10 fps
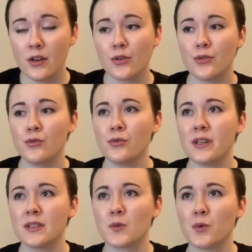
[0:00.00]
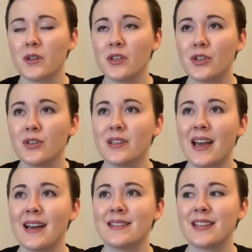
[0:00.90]
who is really good
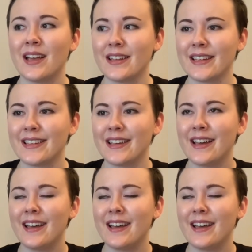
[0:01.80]
at telling